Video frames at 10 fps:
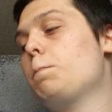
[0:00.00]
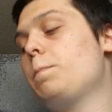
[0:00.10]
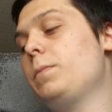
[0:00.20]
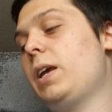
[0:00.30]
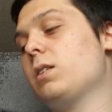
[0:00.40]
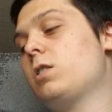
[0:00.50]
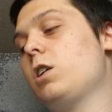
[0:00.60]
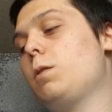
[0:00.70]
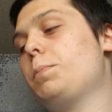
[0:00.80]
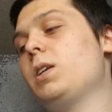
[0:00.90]
Next
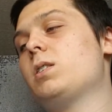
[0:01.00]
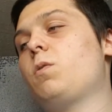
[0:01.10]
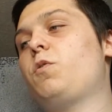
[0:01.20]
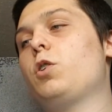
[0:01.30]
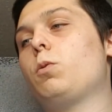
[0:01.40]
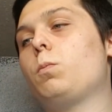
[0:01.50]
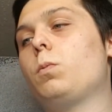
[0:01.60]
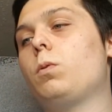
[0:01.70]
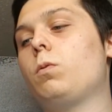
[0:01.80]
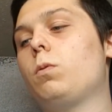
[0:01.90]
up is a film,
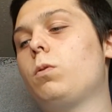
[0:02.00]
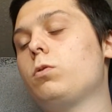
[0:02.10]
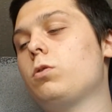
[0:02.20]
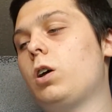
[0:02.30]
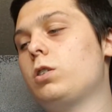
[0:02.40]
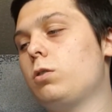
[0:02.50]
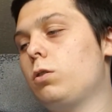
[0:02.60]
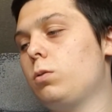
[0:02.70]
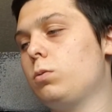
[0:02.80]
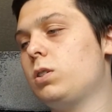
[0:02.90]
I don't
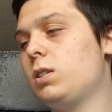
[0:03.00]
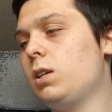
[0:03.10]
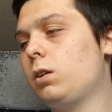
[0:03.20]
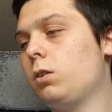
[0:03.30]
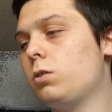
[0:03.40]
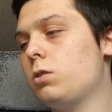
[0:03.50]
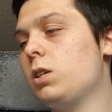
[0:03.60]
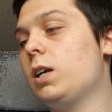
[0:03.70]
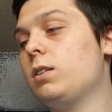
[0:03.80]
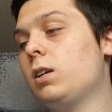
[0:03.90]
know, did Nicholas
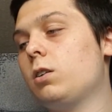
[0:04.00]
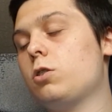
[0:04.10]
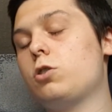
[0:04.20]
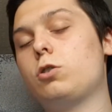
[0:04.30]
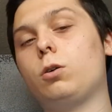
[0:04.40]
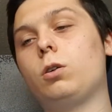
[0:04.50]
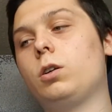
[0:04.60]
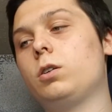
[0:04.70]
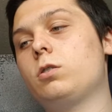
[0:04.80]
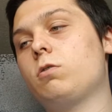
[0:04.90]

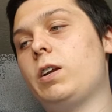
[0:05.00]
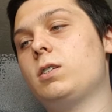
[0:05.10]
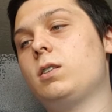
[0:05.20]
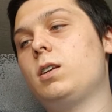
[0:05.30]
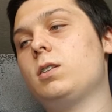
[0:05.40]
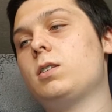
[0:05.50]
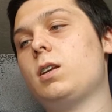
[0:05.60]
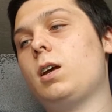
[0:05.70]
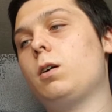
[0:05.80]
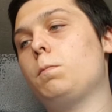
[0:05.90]
Stoller directed this,
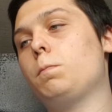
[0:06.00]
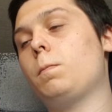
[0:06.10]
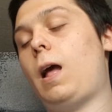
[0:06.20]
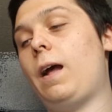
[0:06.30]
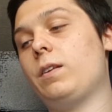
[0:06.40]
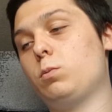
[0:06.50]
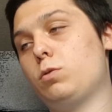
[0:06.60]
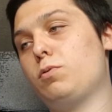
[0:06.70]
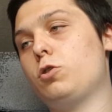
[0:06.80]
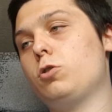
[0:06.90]
and it was
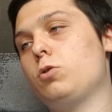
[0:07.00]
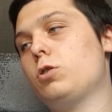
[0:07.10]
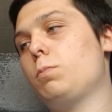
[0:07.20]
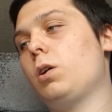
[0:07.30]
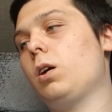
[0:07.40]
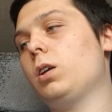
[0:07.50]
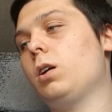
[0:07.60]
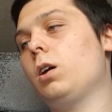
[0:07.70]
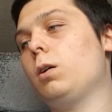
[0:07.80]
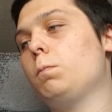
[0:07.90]
produced by
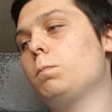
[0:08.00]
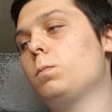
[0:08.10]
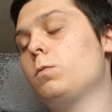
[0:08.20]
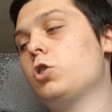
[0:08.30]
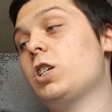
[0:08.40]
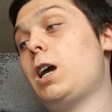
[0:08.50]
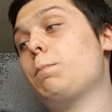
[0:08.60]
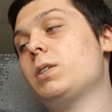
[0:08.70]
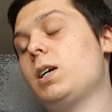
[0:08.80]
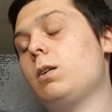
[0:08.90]
Judd
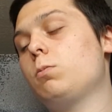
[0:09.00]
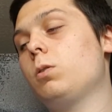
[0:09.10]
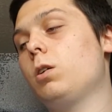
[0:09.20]
Apatow.